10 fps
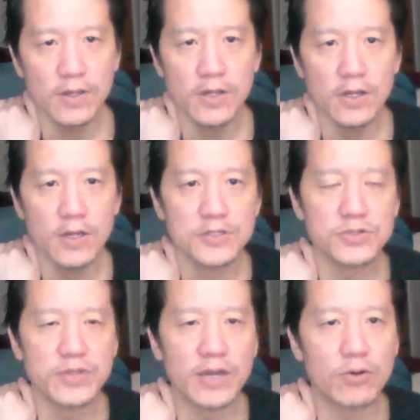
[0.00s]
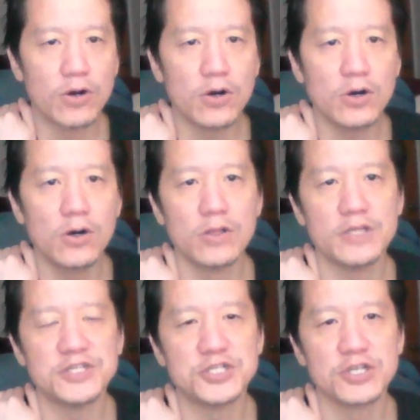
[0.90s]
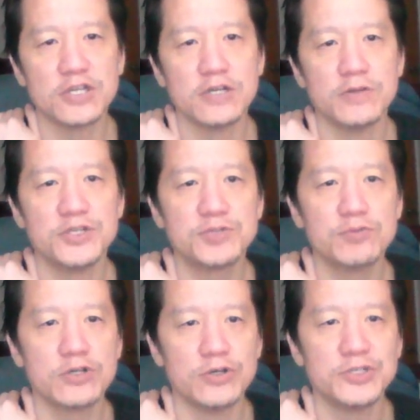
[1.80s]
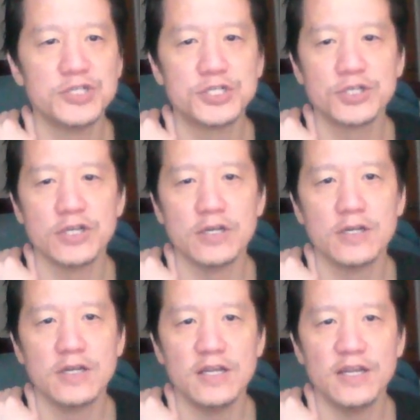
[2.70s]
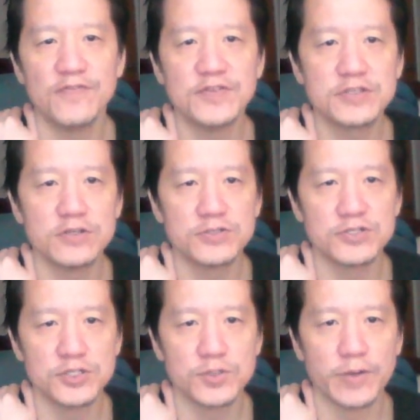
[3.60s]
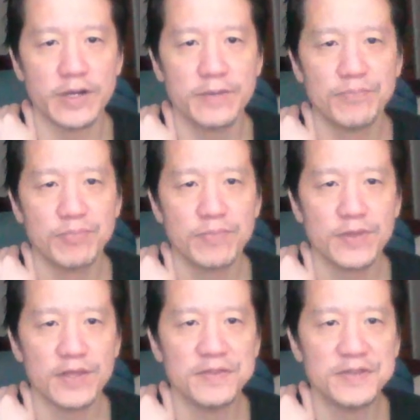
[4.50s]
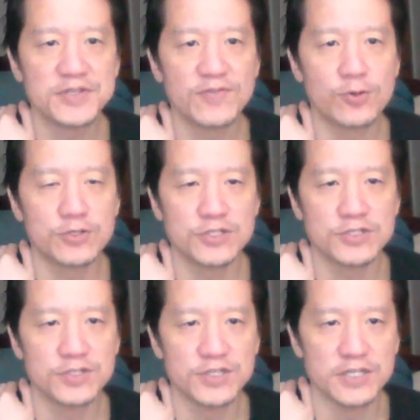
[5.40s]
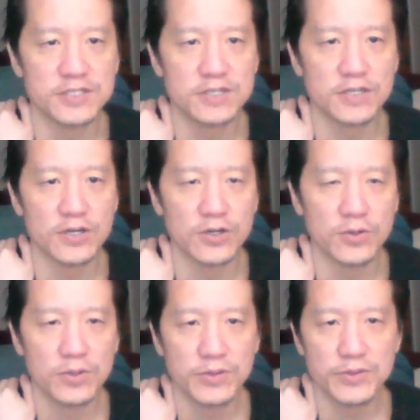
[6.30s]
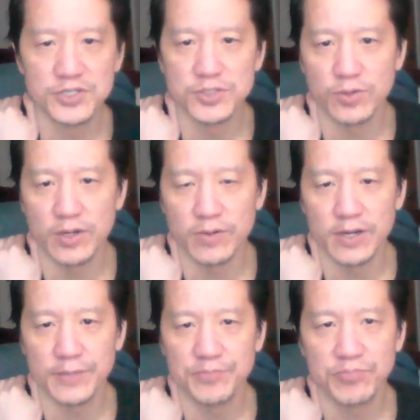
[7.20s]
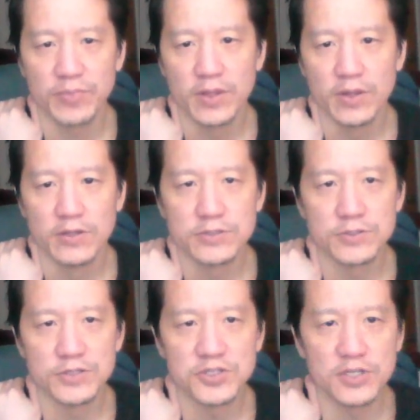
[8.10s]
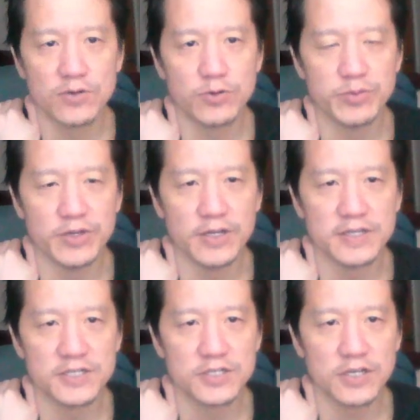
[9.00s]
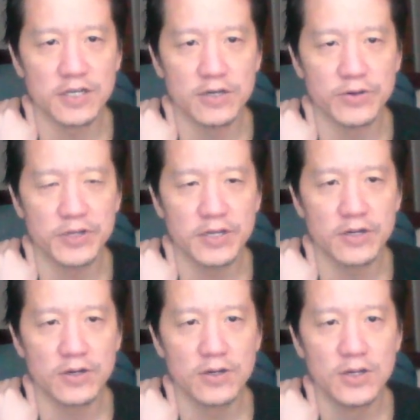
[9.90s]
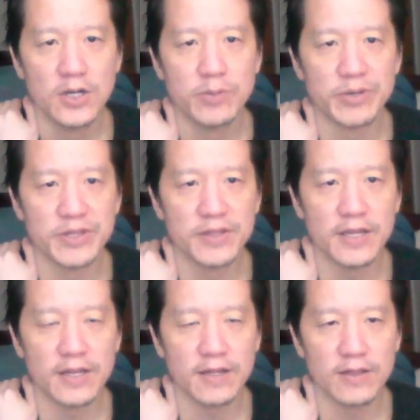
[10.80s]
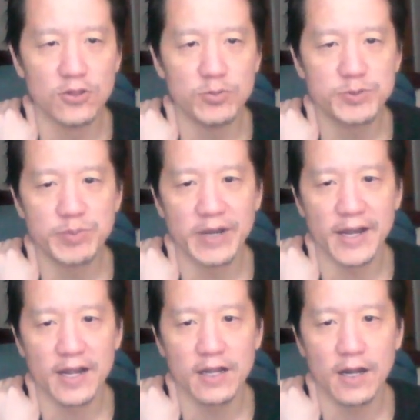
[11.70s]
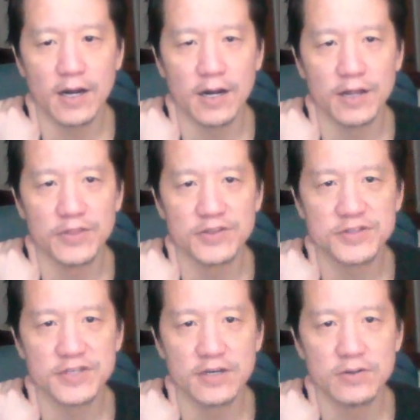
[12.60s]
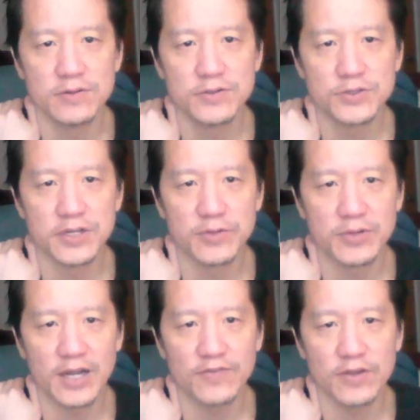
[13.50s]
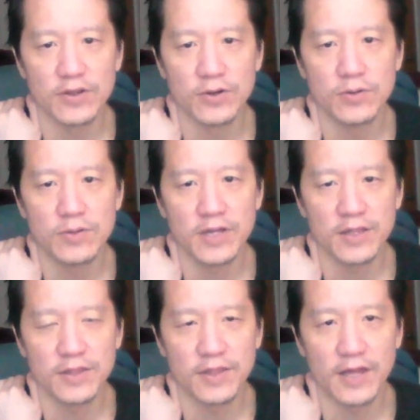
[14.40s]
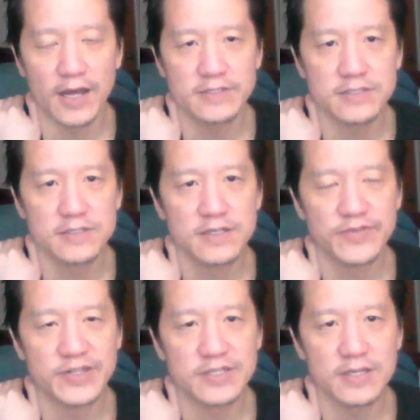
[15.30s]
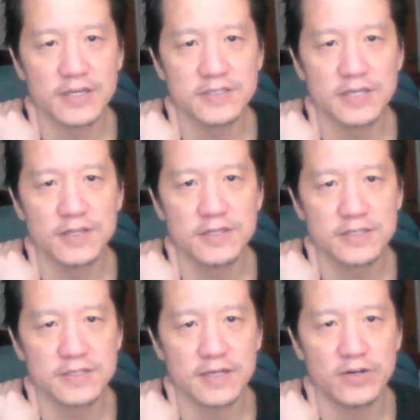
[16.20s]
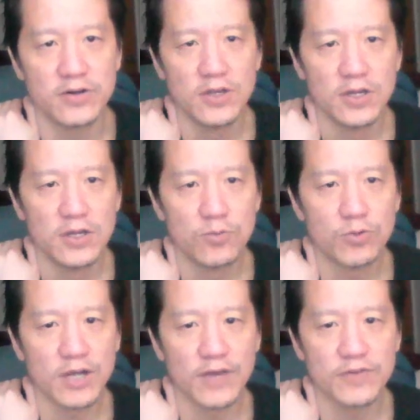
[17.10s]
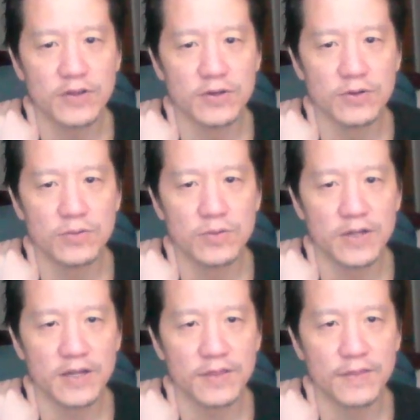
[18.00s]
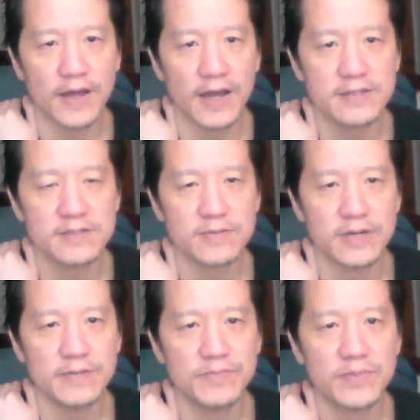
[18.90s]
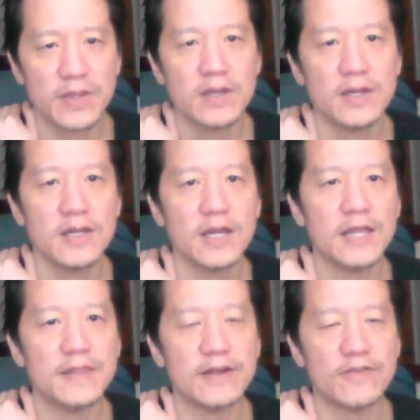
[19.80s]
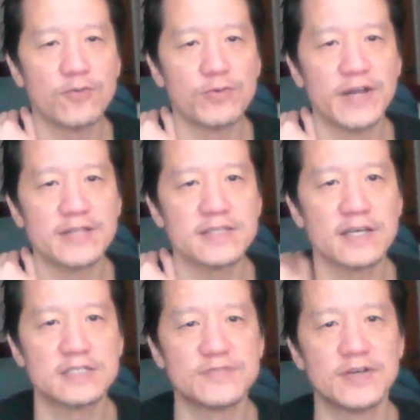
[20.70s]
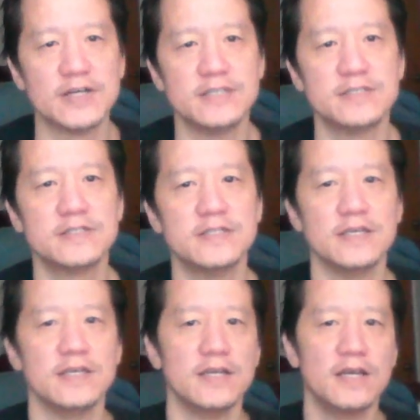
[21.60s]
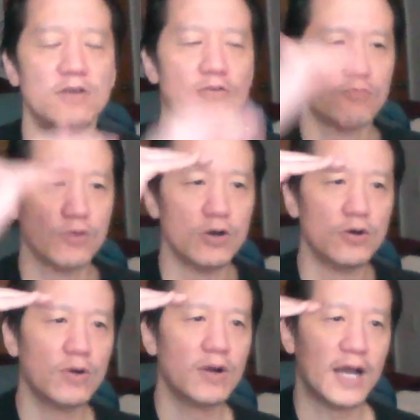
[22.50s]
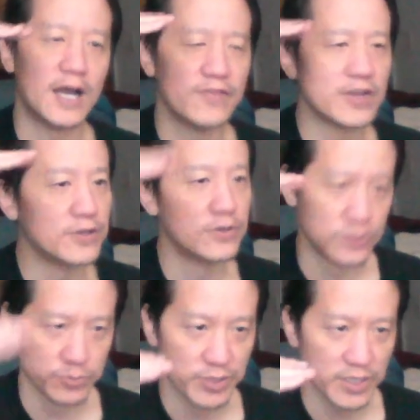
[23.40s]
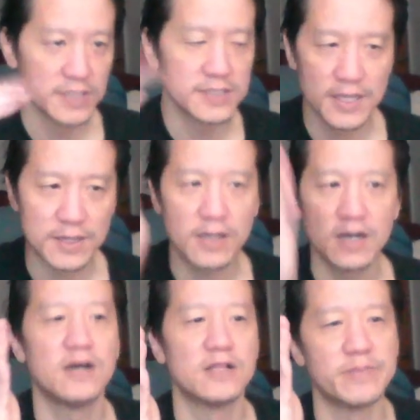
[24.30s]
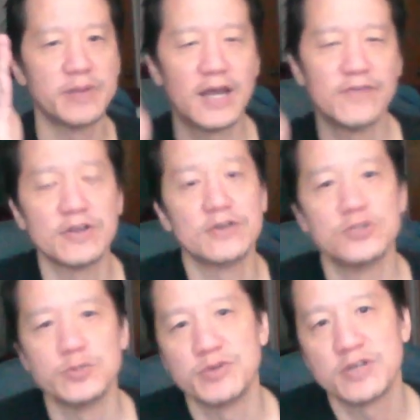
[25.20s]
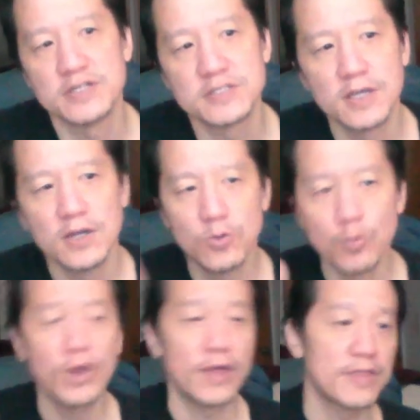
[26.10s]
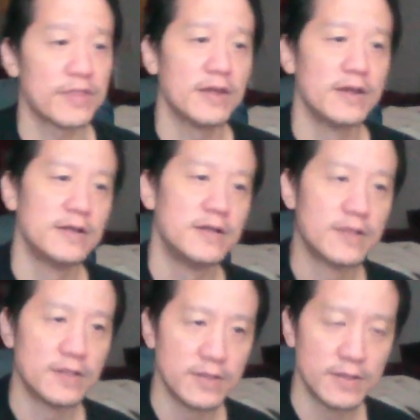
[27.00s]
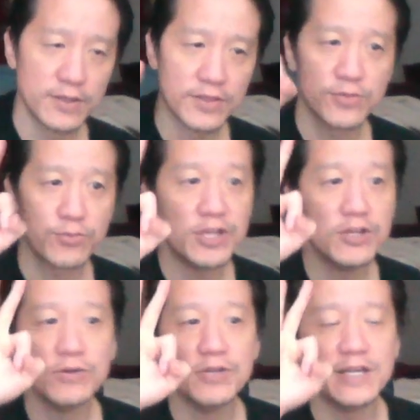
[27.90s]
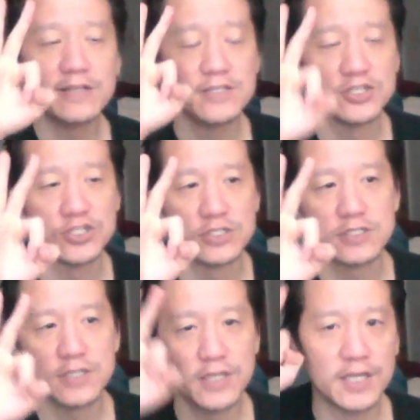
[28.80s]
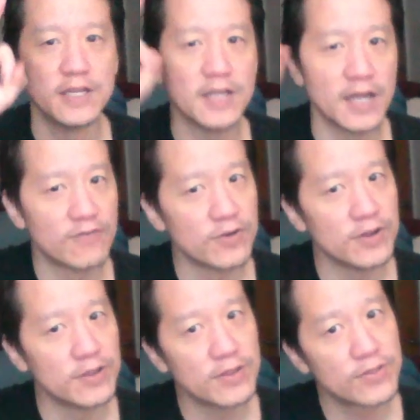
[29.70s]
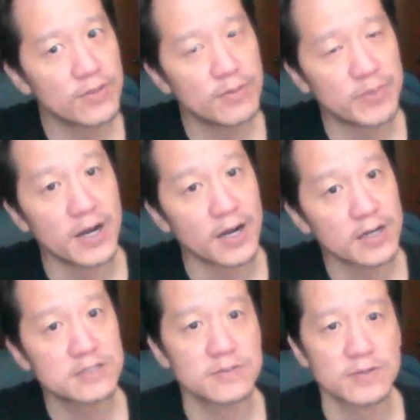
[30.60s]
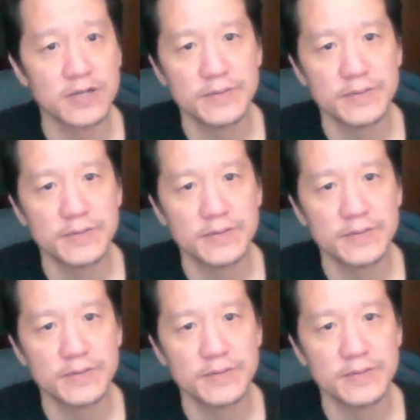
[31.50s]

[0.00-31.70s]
So they will all essentially go, this will go essentially, if this goes this way, then this forces this to go this way, right? So this cell would be essentially go here, but it loops back on the cell. So then it would have to go like that, if that's the case. And this cell would have to go like that, right? And therefore that satisfies the row having no duplicates and the column having no duplicates with 3 unique digits in every box, right?